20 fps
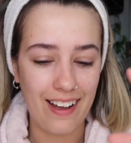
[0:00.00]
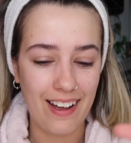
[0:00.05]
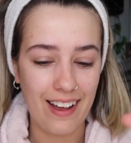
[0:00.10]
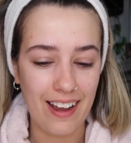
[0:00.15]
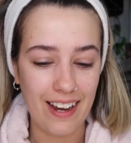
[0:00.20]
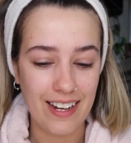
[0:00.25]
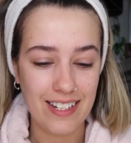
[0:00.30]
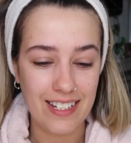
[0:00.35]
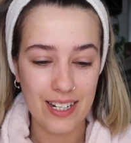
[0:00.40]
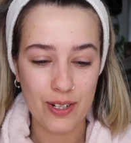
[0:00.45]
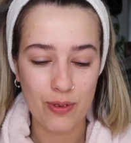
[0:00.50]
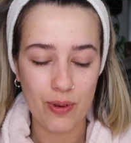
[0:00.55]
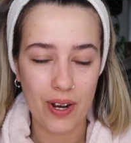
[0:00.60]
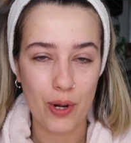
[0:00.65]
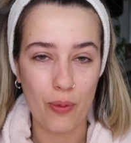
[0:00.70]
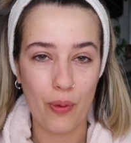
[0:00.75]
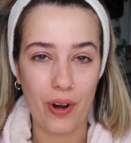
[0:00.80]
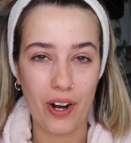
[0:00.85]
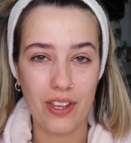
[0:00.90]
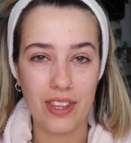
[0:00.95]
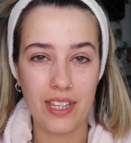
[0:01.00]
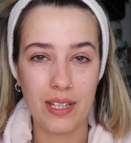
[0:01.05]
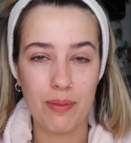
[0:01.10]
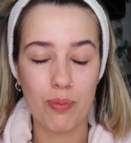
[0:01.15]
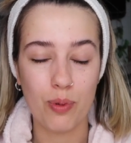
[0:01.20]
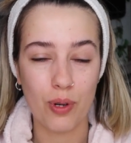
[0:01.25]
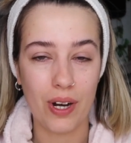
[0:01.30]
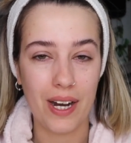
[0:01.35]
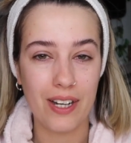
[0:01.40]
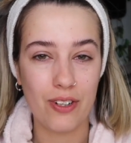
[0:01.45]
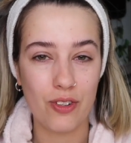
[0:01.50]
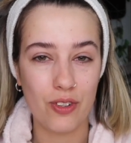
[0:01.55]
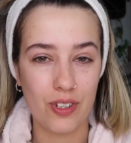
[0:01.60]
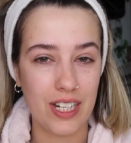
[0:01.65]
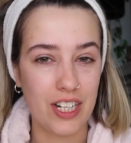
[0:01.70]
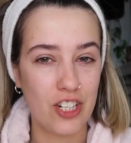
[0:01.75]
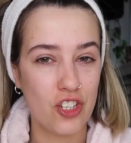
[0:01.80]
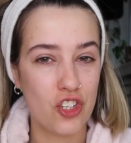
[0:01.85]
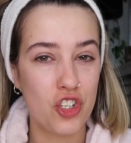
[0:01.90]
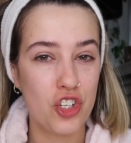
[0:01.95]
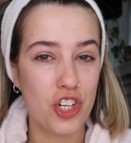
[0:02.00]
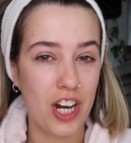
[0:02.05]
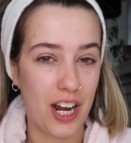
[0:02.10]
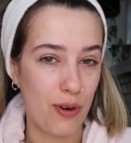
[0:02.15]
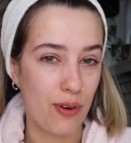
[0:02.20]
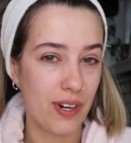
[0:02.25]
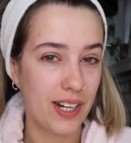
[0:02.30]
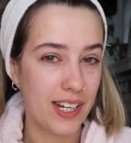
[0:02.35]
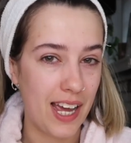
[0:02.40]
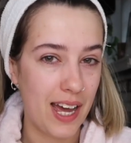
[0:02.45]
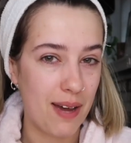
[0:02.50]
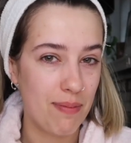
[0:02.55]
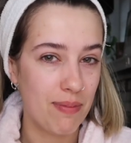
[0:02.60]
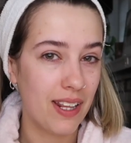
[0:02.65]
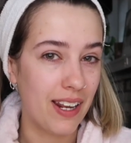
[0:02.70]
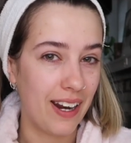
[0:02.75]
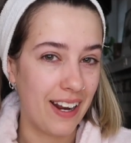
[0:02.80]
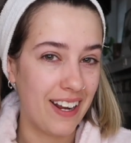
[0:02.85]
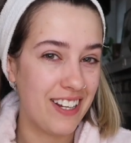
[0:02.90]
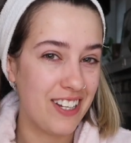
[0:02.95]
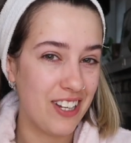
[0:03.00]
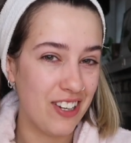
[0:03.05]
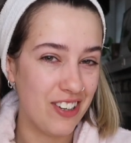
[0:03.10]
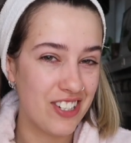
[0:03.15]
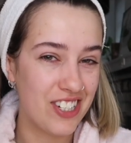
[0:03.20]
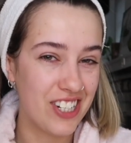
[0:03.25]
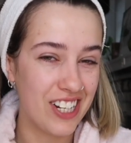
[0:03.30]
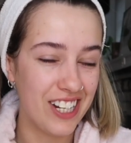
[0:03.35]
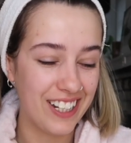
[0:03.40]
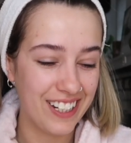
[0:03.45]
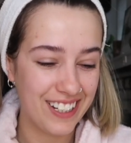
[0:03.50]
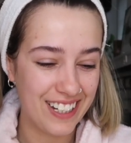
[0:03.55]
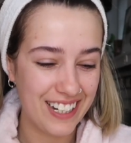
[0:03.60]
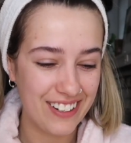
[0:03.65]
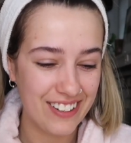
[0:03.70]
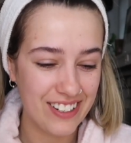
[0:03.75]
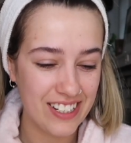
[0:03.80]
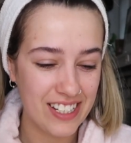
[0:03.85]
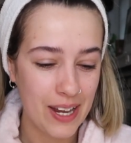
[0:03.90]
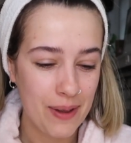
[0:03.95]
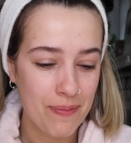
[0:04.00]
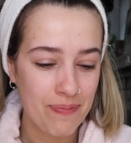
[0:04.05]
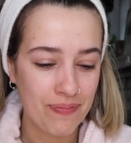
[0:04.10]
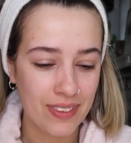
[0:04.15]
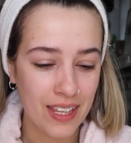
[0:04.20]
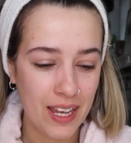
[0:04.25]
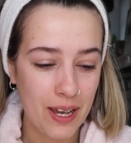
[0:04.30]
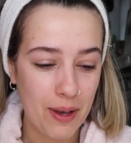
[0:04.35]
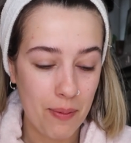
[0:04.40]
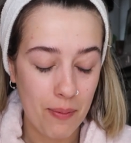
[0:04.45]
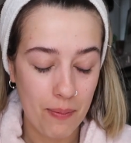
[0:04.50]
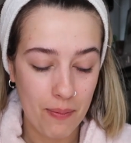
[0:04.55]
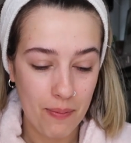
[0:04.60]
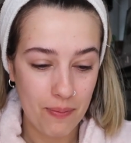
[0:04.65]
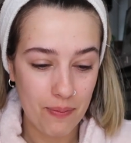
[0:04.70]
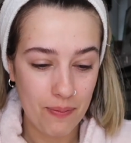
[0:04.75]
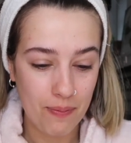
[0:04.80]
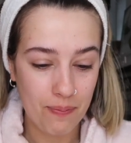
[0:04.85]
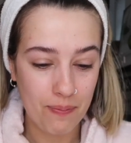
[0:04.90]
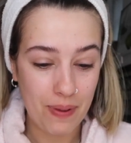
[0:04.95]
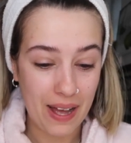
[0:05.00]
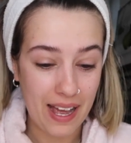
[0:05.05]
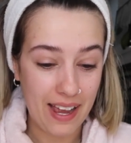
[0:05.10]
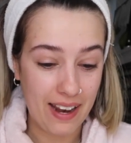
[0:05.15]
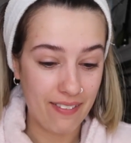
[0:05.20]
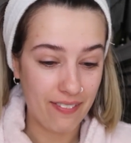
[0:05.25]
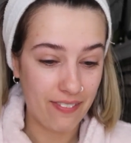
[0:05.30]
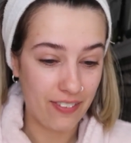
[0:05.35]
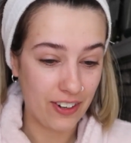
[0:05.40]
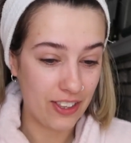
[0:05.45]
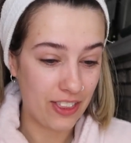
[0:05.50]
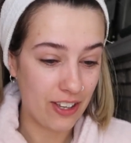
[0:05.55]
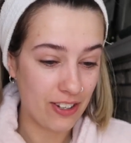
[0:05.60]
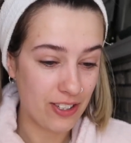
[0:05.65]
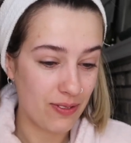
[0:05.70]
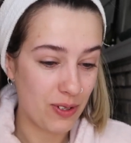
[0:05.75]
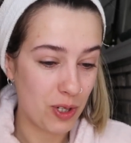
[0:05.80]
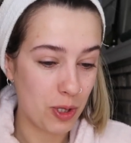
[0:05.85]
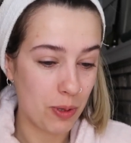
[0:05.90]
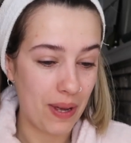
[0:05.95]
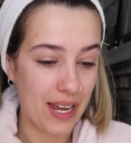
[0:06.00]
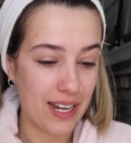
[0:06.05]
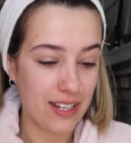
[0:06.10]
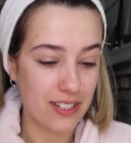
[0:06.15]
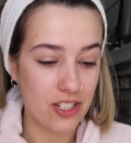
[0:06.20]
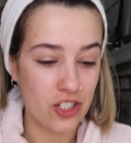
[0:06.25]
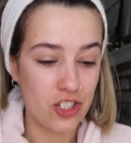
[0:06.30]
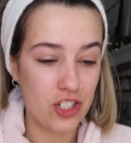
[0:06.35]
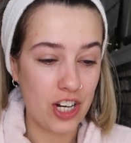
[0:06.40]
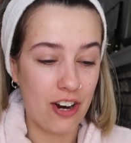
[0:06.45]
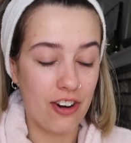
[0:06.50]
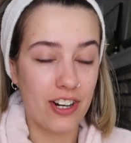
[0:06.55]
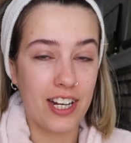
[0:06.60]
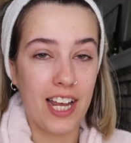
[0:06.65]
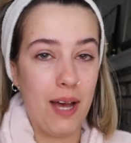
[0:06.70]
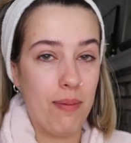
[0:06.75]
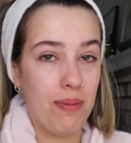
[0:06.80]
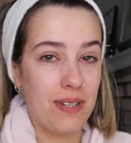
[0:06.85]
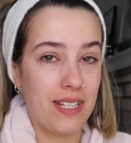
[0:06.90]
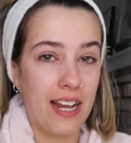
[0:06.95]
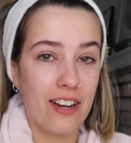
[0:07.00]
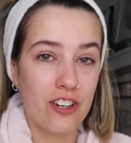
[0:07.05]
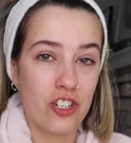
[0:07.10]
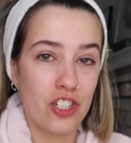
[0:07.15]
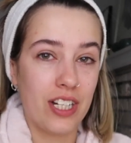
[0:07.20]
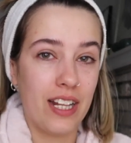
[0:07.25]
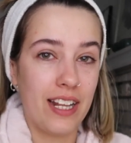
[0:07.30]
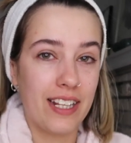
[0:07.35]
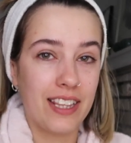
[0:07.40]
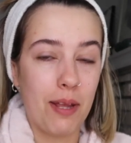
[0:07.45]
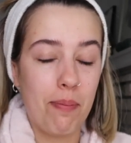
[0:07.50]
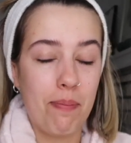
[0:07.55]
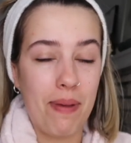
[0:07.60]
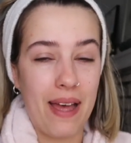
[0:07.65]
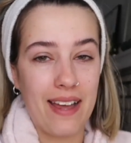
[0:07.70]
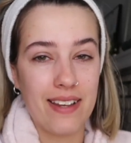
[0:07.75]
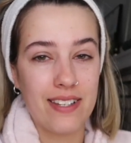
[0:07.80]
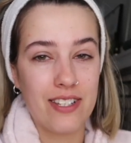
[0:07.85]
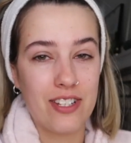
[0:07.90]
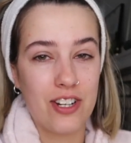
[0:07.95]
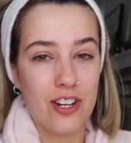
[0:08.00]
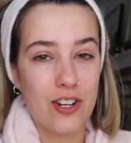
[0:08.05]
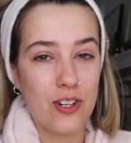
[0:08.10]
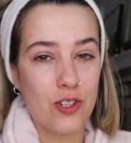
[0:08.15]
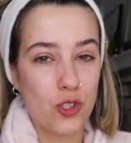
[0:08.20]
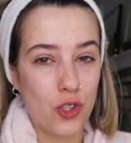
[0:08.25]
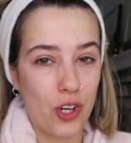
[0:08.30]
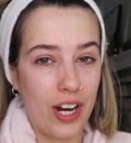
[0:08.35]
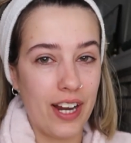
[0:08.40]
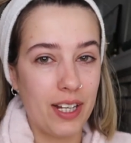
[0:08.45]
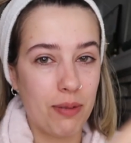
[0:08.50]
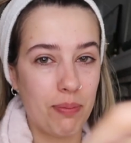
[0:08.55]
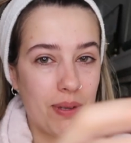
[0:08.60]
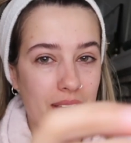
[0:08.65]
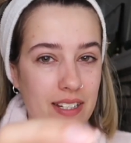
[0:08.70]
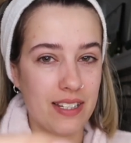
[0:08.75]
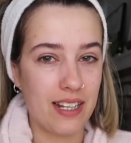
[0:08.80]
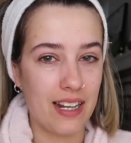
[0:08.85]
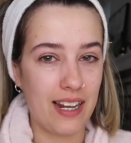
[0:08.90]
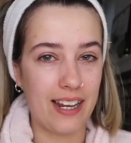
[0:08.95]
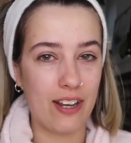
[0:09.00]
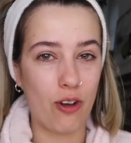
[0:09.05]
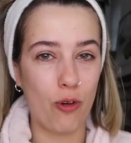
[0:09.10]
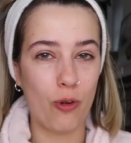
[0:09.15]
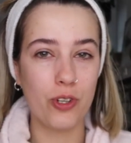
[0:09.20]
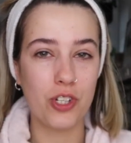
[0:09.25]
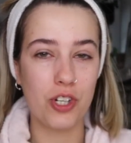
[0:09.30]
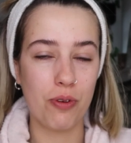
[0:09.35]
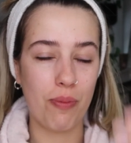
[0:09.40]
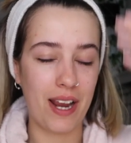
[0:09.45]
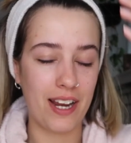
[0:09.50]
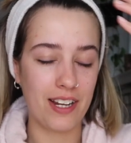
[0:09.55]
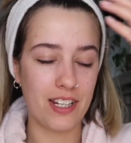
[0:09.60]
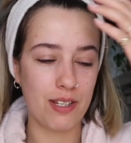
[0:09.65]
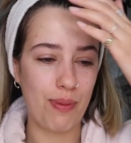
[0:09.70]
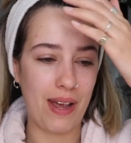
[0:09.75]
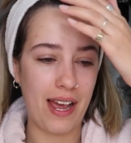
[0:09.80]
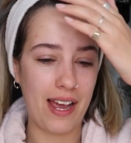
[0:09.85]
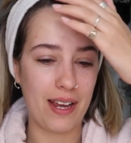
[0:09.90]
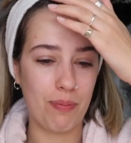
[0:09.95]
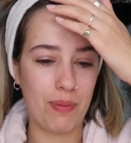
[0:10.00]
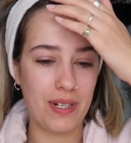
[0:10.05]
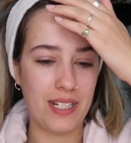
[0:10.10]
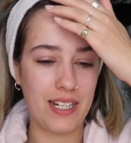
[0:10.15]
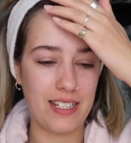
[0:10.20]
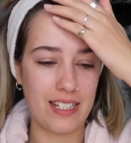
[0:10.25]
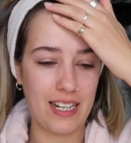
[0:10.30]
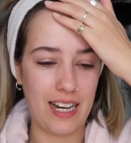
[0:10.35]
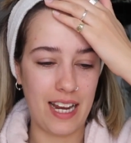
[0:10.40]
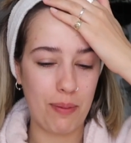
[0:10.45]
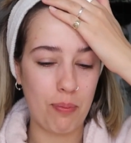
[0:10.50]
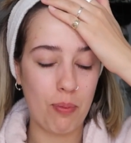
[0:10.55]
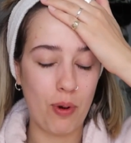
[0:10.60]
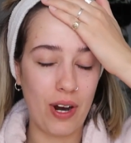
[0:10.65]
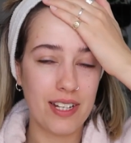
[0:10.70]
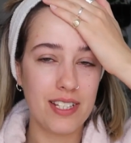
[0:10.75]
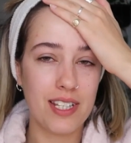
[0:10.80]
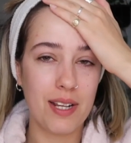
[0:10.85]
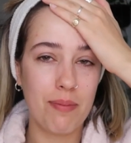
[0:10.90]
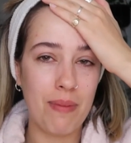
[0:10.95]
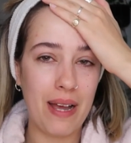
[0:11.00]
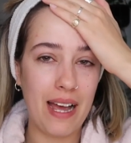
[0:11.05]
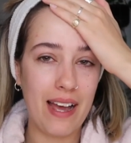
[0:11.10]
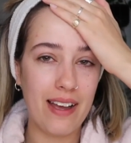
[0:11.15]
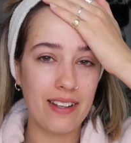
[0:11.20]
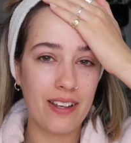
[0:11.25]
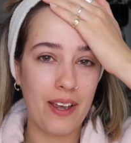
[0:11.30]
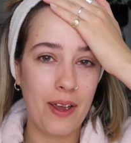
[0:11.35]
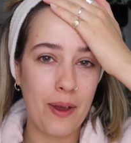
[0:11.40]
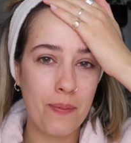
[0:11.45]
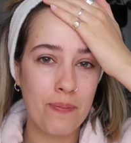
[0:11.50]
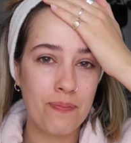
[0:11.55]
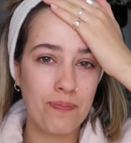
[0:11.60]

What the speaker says: I didn't want to wear the bright green shower cap that I usually use. But for those of you with bangs, shower cap is actually like the best trick because it like holds your bangs back but doesn't like press them back.